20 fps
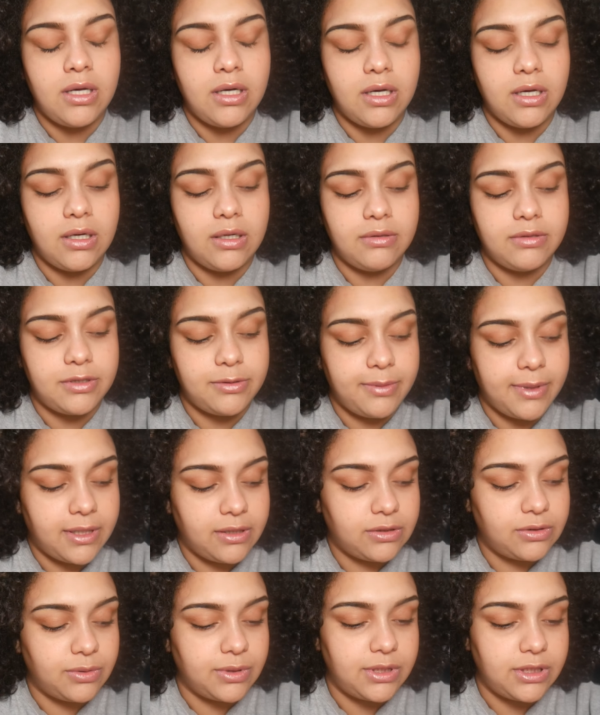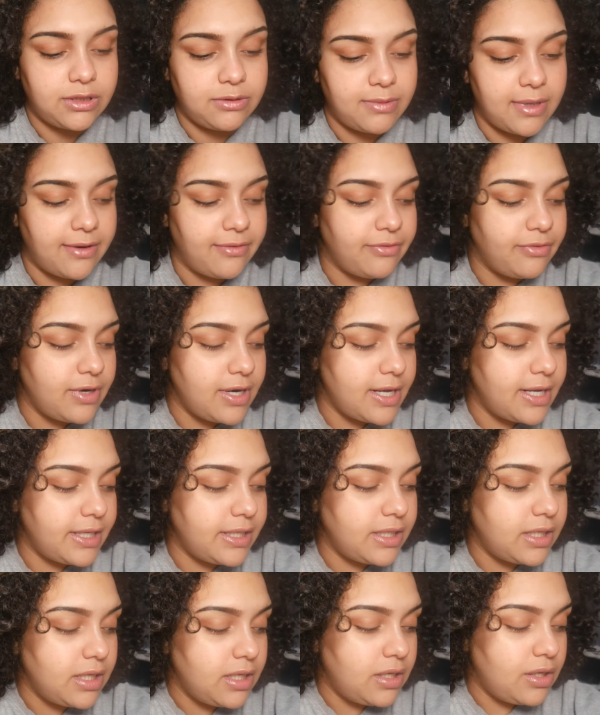and his spouse, which is my
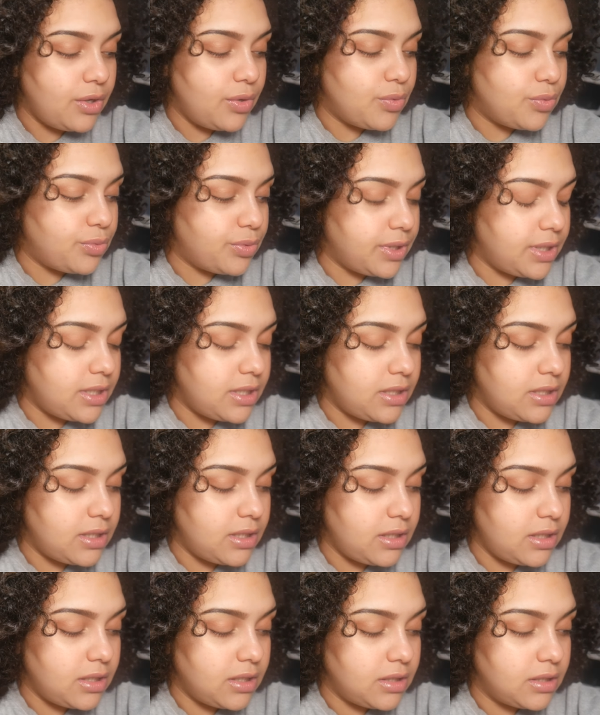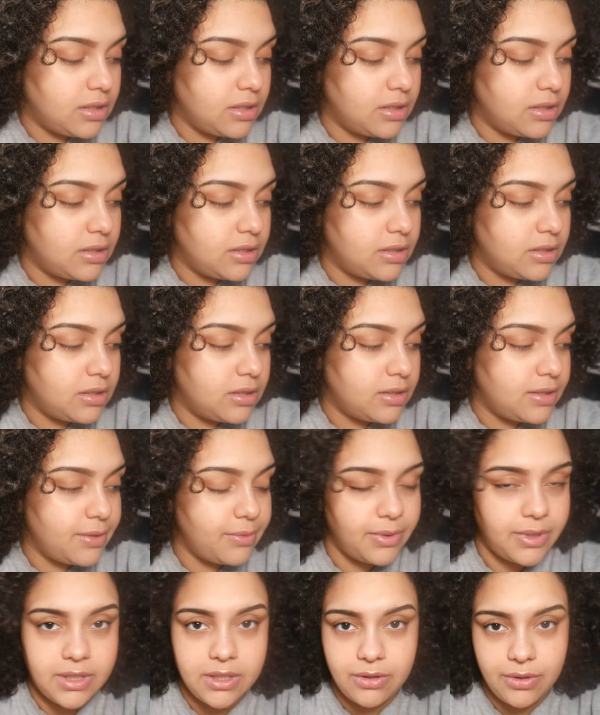friend, they
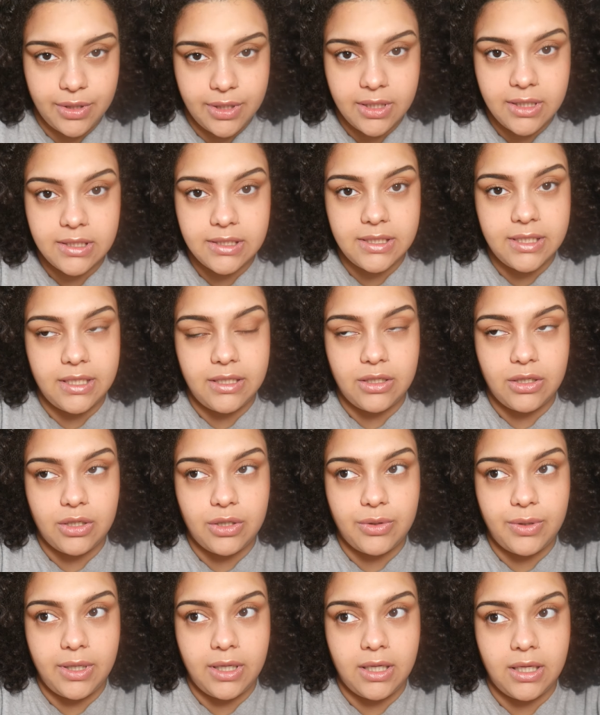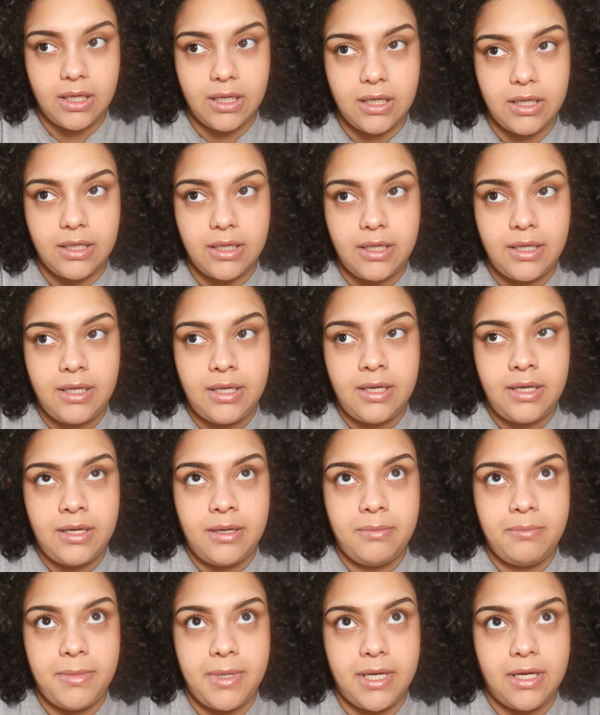wanted to go to the casino. And
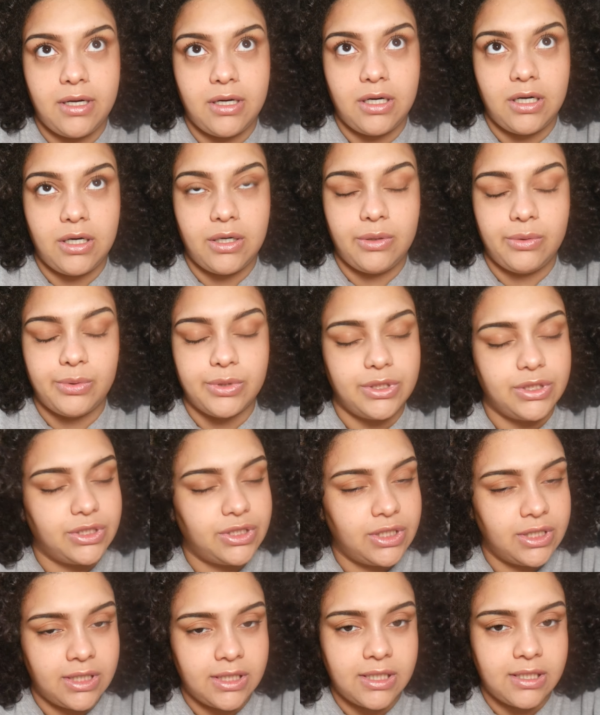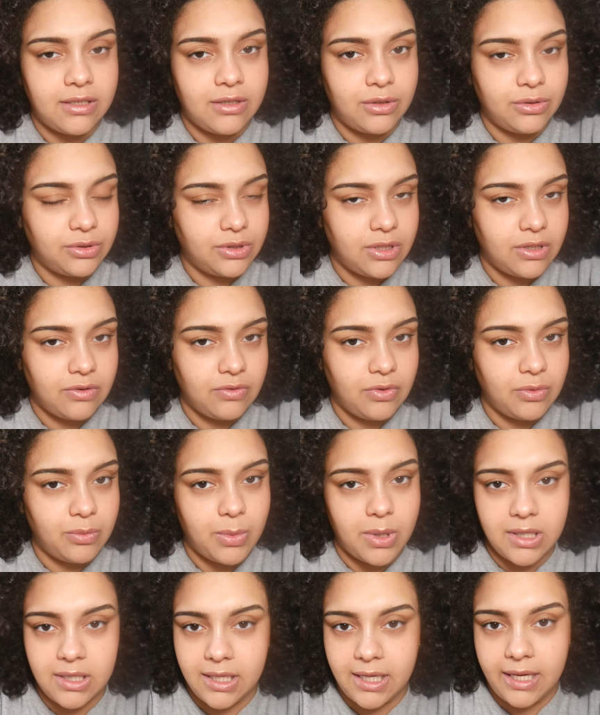me and her were just chilling in a hotel room
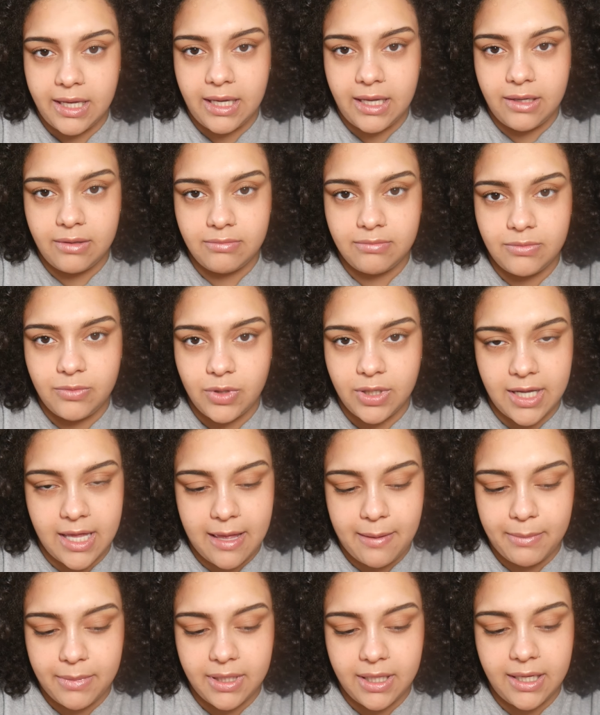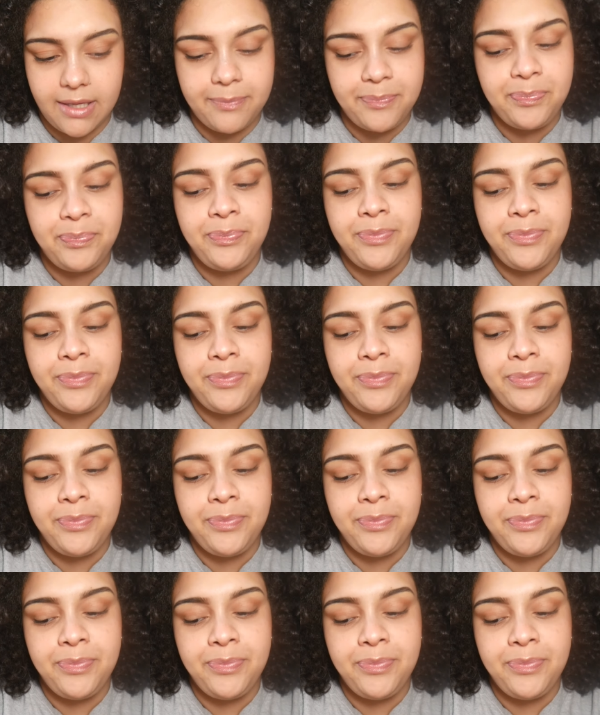while they were gambling.